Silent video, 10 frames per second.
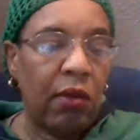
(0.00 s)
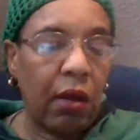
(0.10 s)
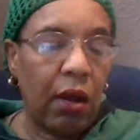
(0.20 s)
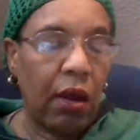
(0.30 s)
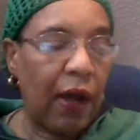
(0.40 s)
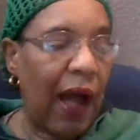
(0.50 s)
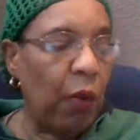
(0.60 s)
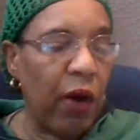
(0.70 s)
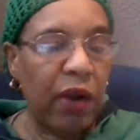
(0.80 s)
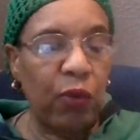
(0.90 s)
I
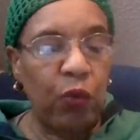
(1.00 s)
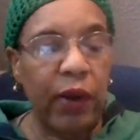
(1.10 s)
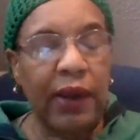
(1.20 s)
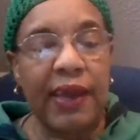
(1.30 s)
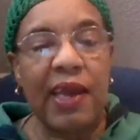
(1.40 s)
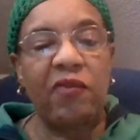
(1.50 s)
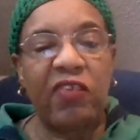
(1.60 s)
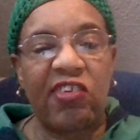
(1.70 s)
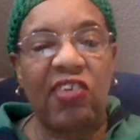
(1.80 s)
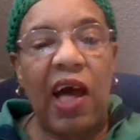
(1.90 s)
want to really
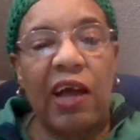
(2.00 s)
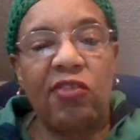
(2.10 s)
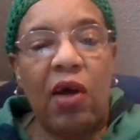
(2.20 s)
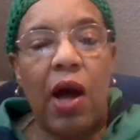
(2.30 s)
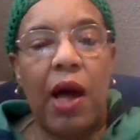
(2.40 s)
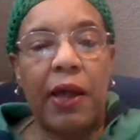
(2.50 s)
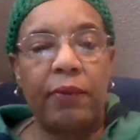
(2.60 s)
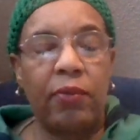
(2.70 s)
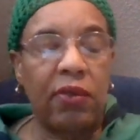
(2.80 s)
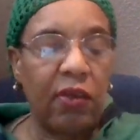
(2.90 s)
emphasize
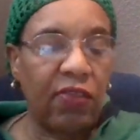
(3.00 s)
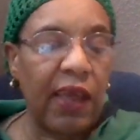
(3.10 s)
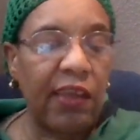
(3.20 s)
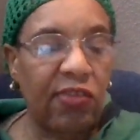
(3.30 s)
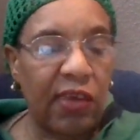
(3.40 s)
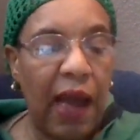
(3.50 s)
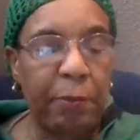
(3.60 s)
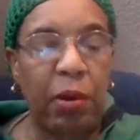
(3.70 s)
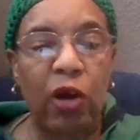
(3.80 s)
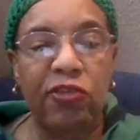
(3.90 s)
on the things that I'm
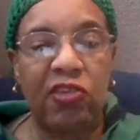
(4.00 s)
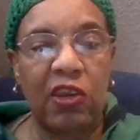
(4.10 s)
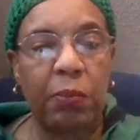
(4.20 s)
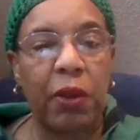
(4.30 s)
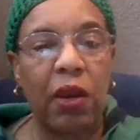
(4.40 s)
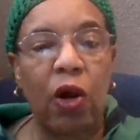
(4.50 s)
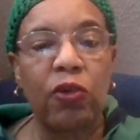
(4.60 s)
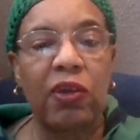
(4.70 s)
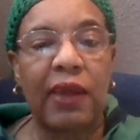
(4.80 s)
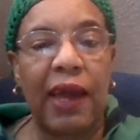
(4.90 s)
posting below
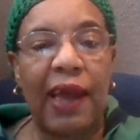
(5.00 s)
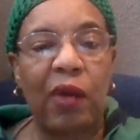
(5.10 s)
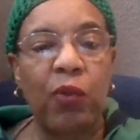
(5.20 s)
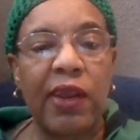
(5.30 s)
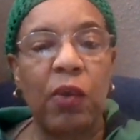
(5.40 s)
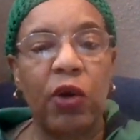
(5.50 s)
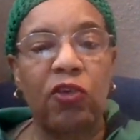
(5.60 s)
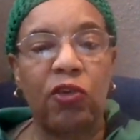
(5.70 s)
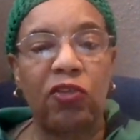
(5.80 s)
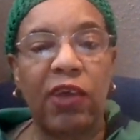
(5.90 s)
today. I really
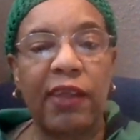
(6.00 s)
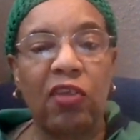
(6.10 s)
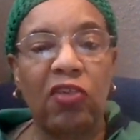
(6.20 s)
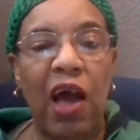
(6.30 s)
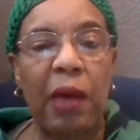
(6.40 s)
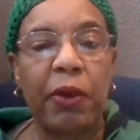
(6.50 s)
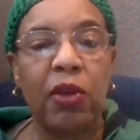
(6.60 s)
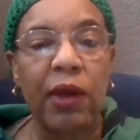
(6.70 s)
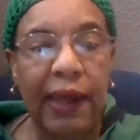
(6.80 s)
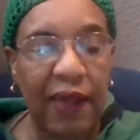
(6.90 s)
want you to take the time and
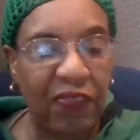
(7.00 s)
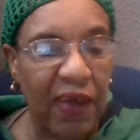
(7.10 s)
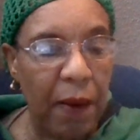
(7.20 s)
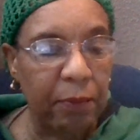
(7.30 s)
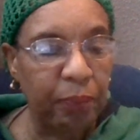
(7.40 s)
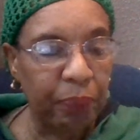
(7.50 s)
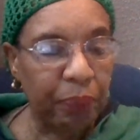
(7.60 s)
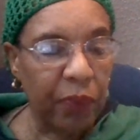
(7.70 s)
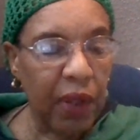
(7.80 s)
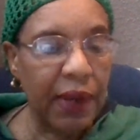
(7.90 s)
look at them.
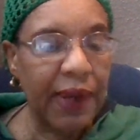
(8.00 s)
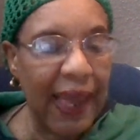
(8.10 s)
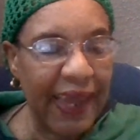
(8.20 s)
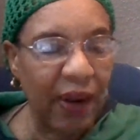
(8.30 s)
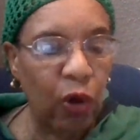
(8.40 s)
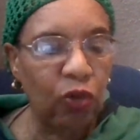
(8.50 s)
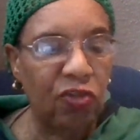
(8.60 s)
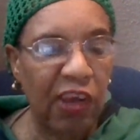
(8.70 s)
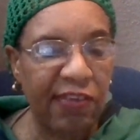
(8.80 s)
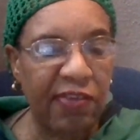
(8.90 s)
NATO
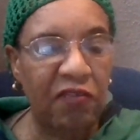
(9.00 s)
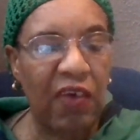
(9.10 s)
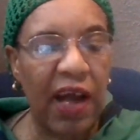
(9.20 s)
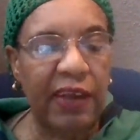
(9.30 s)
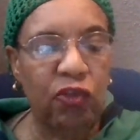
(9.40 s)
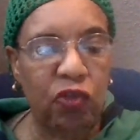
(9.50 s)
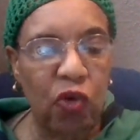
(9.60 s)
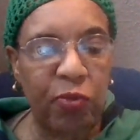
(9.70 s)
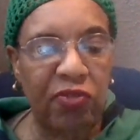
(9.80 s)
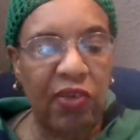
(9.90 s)
justifying
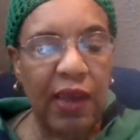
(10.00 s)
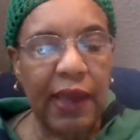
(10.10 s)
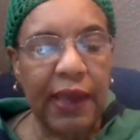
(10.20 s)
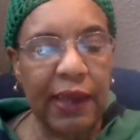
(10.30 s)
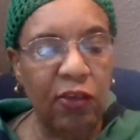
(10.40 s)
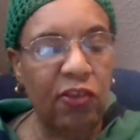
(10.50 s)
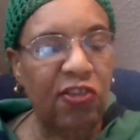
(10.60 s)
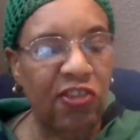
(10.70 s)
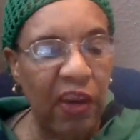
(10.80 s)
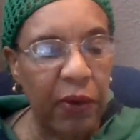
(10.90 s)
troops into
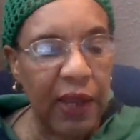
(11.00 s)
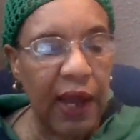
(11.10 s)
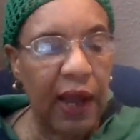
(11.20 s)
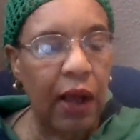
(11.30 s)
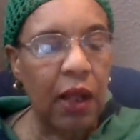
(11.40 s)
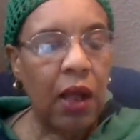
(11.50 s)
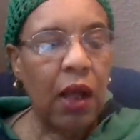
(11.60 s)
Syria.